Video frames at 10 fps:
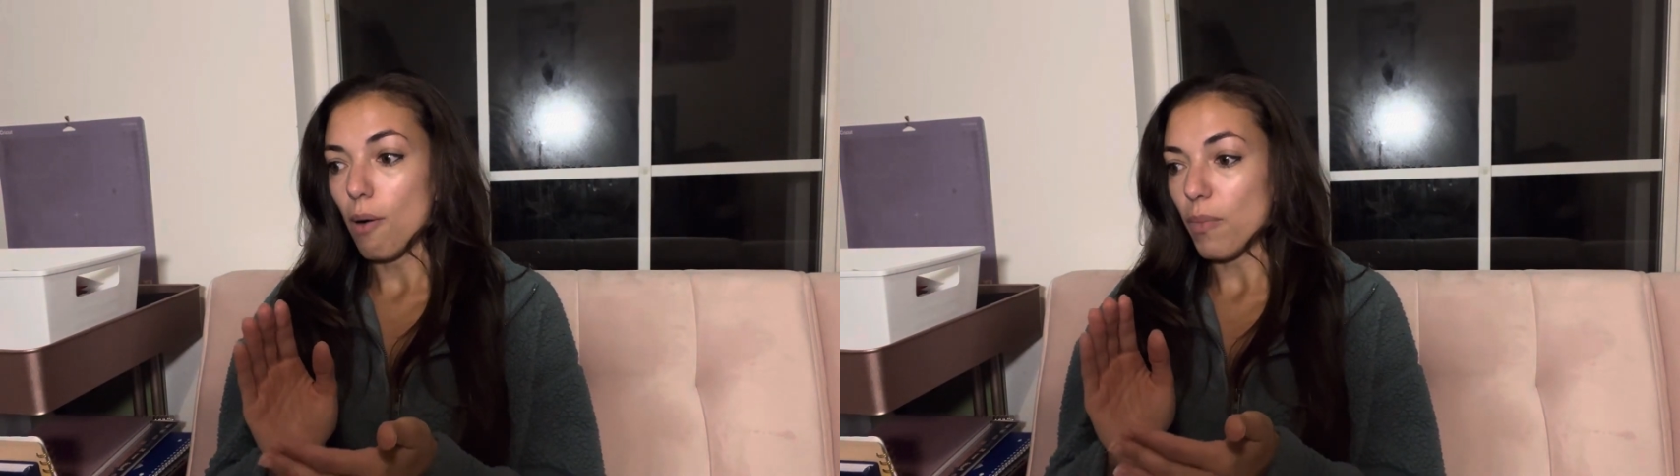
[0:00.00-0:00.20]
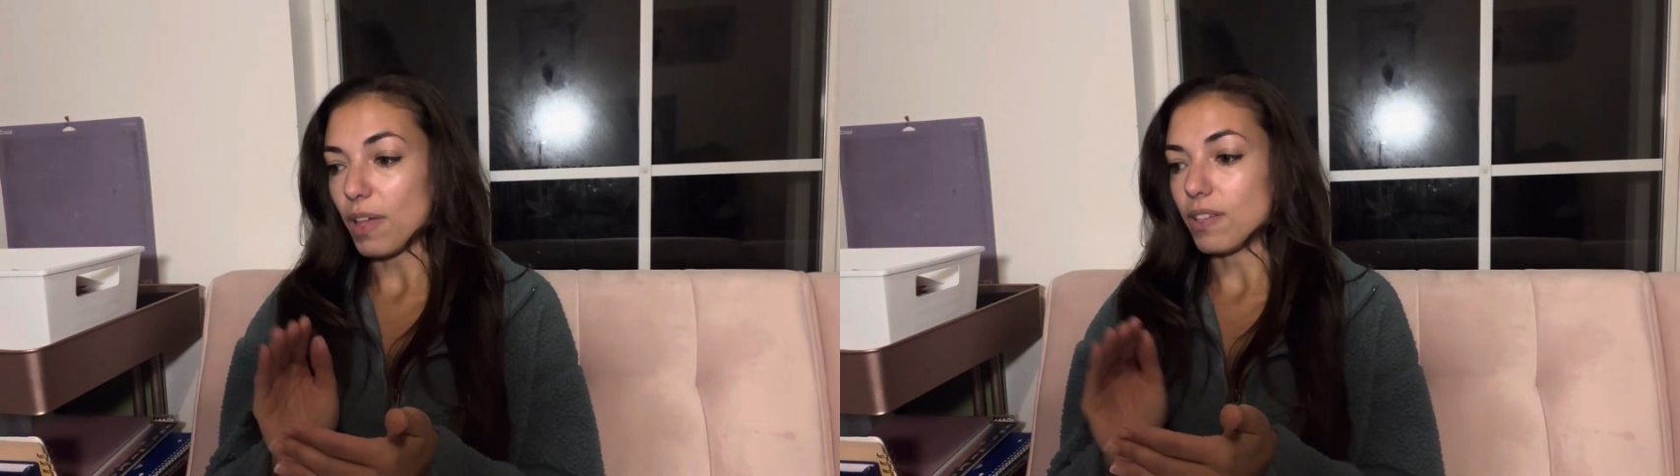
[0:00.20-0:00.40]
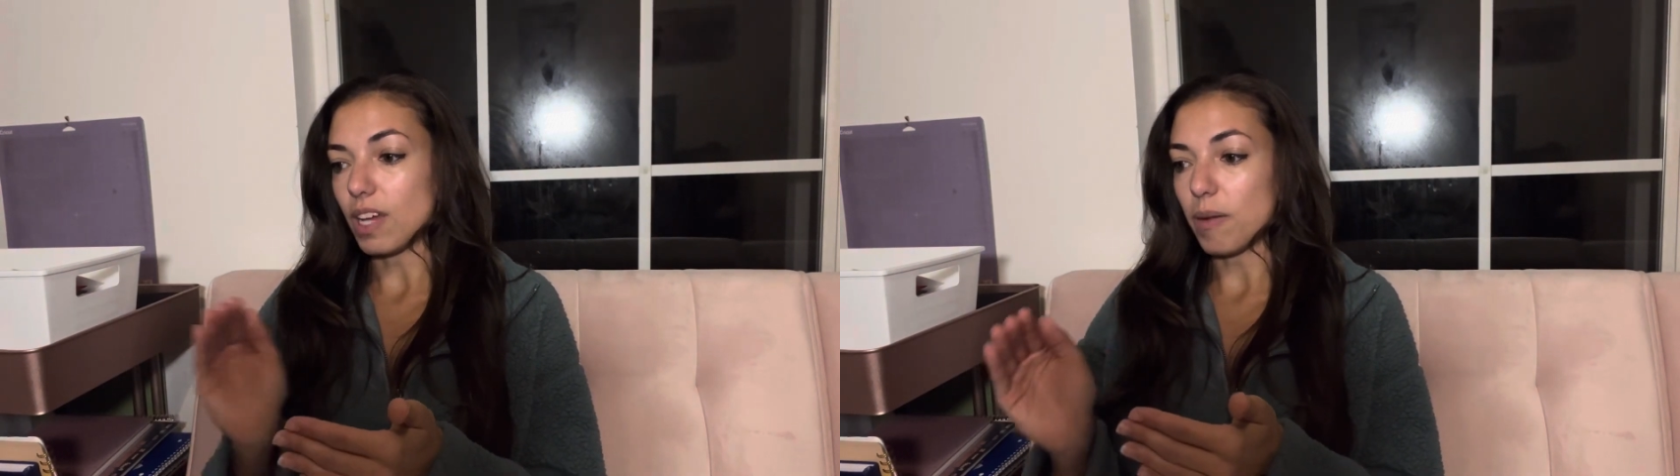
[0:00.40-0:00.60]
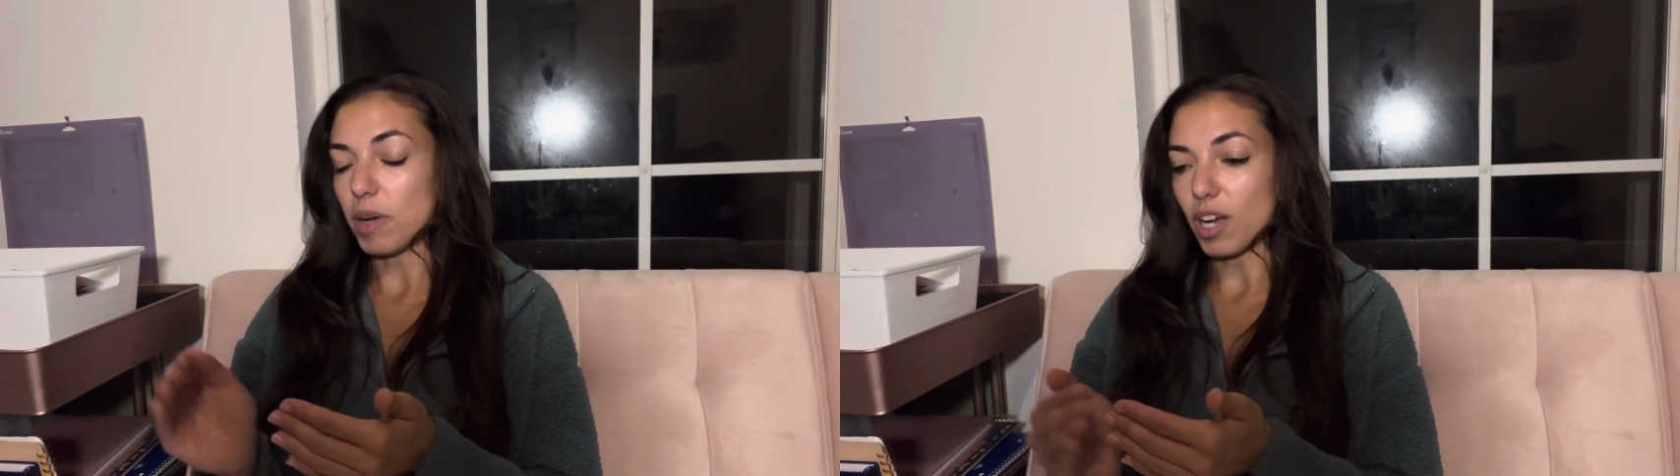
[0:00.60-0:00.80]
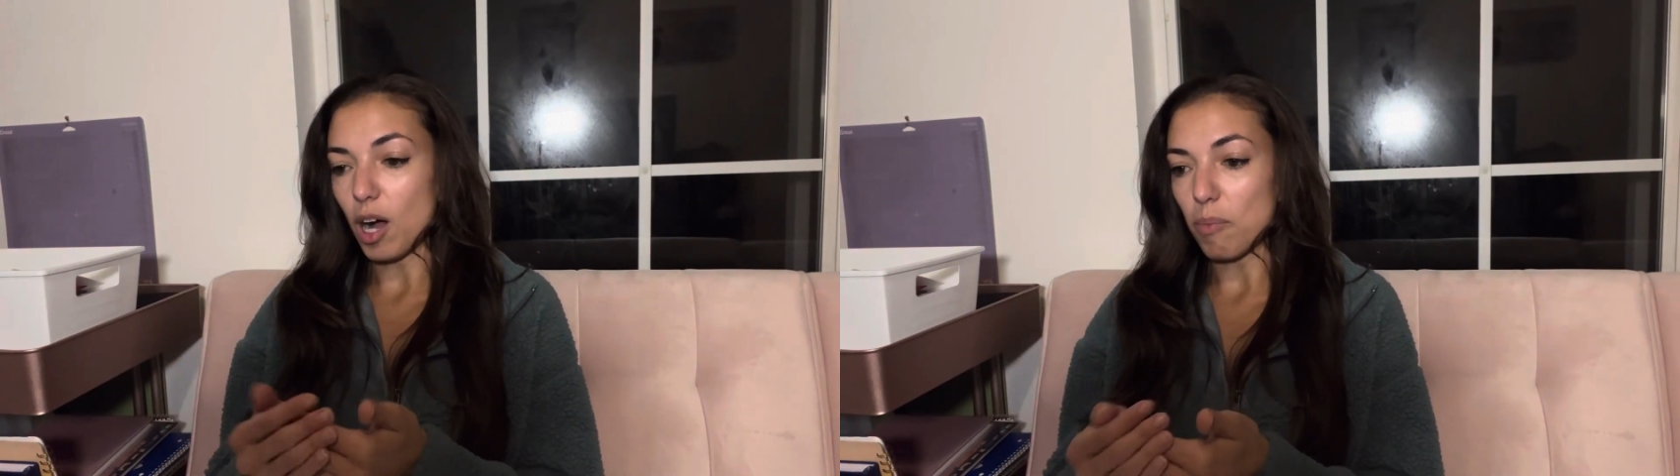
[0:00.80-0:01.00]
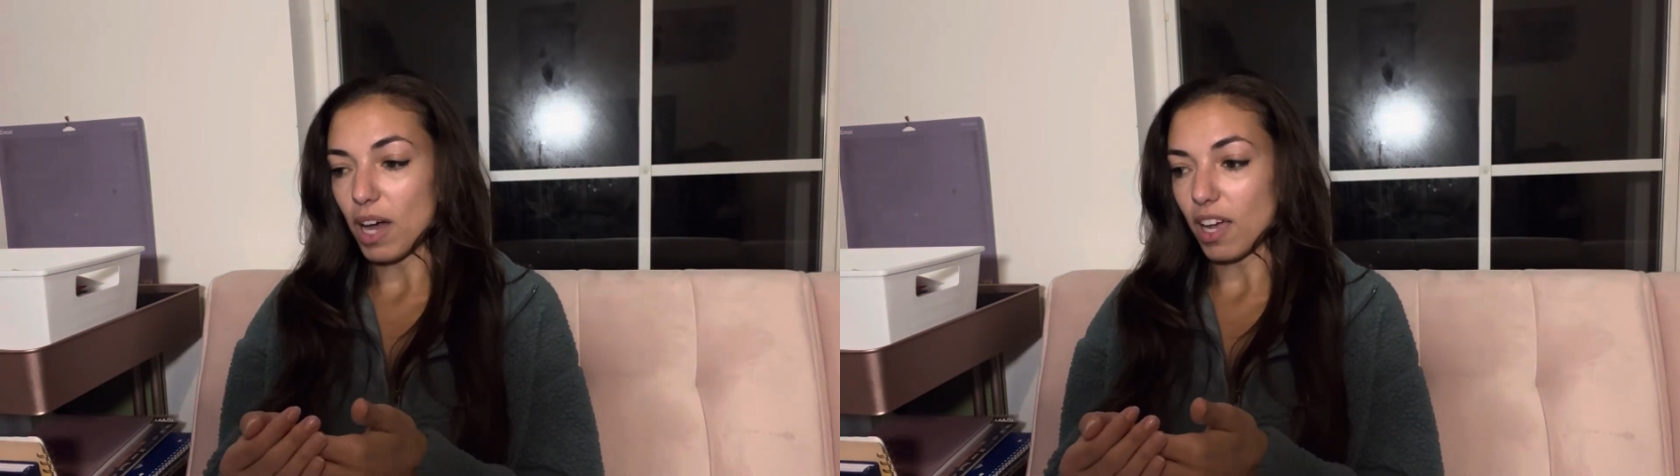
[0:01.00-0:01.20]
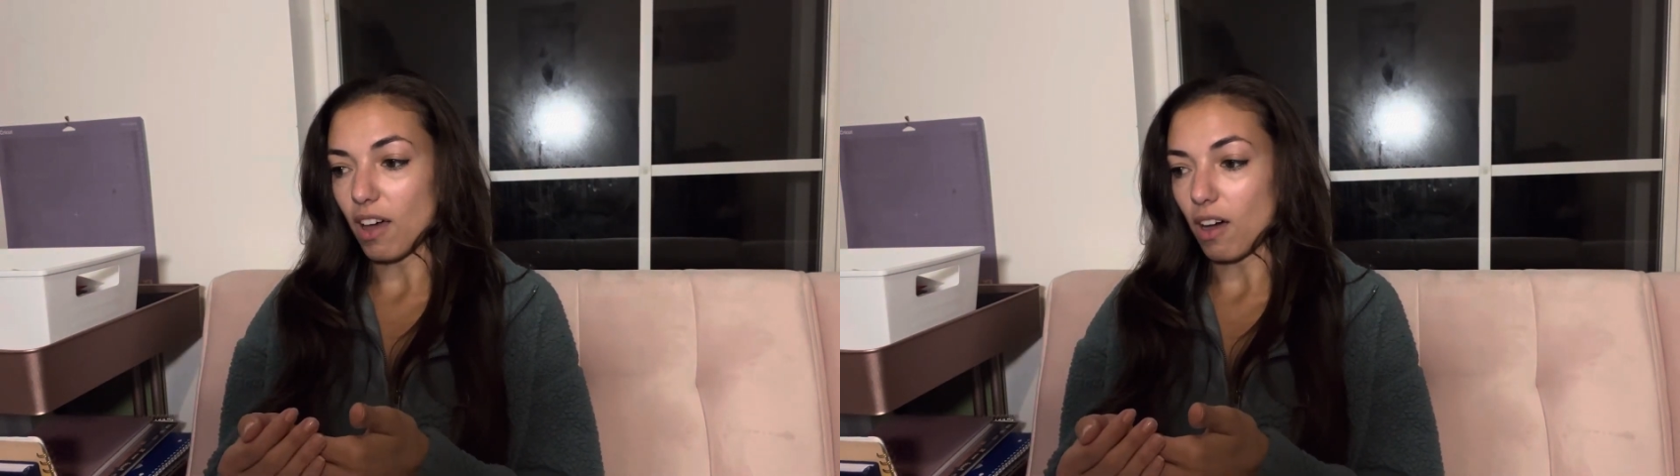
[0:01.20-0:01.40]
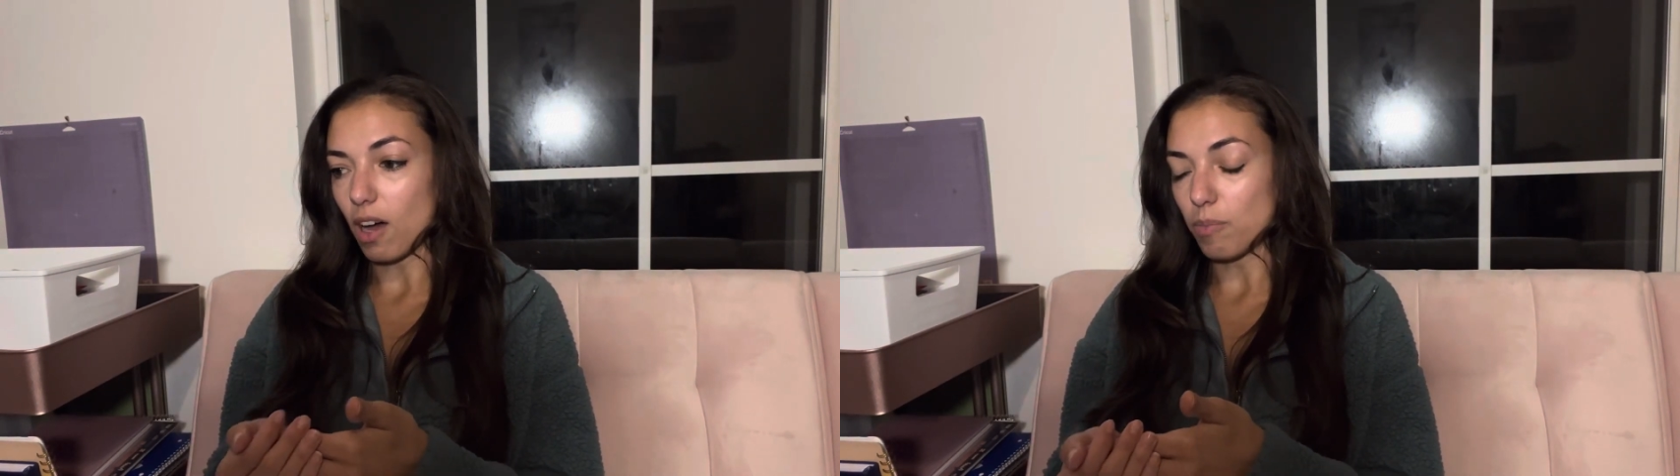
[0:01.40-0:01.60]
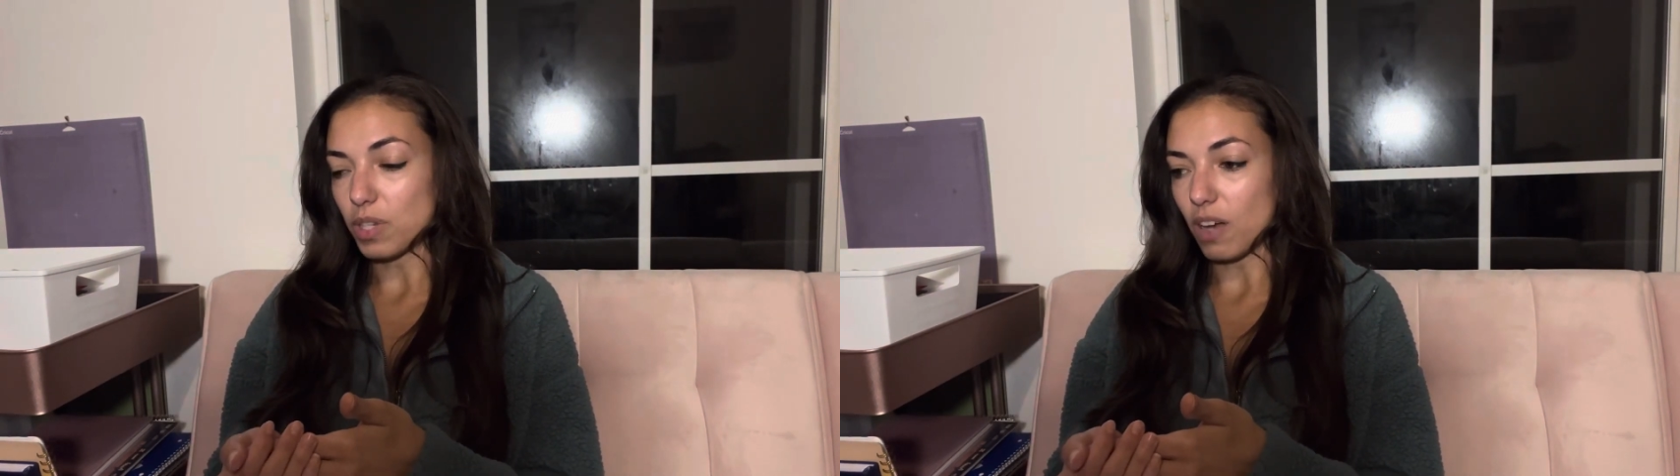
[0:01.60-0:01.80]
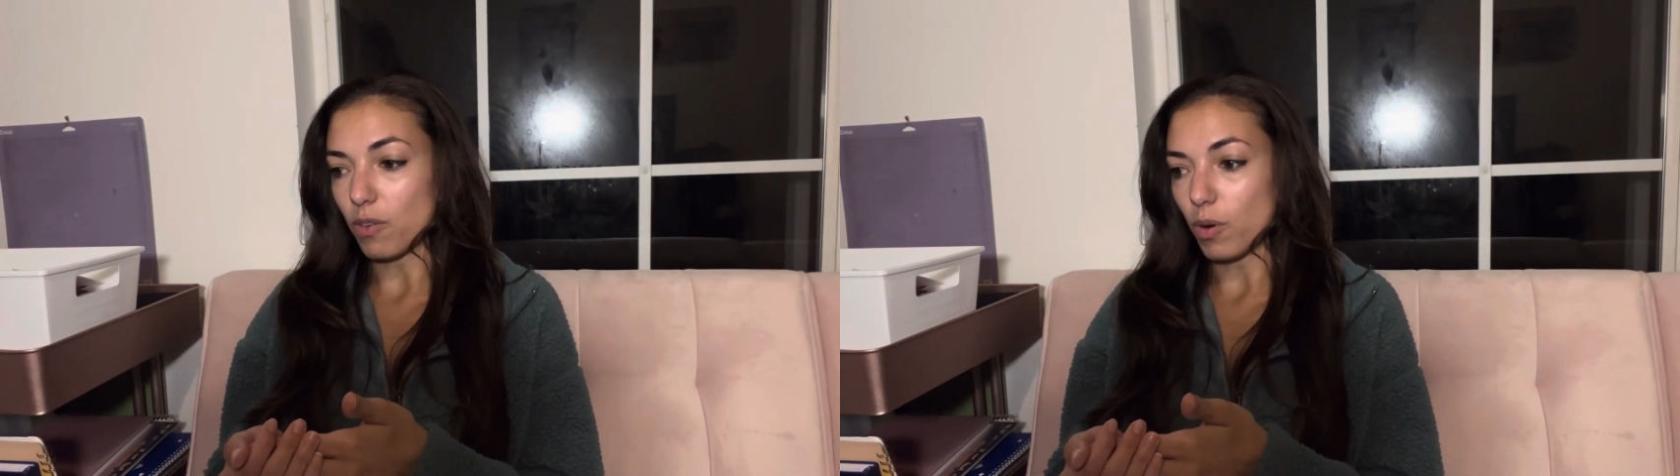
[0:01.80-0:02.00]
By the time I caught back up
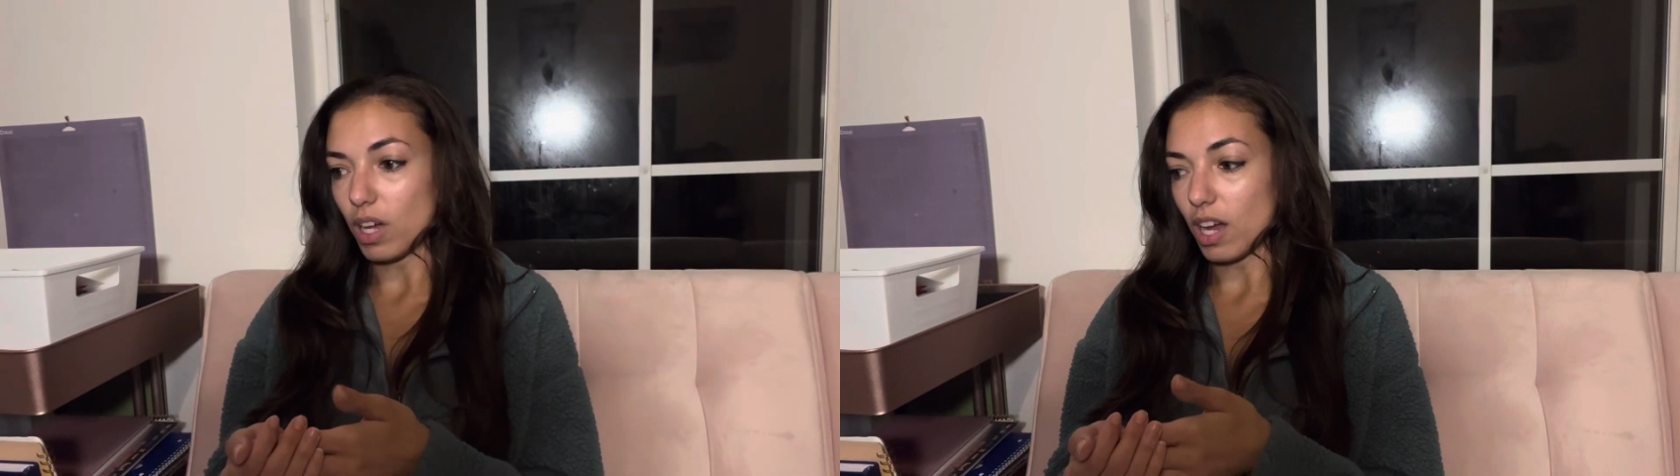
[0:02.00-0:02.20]
to everyone,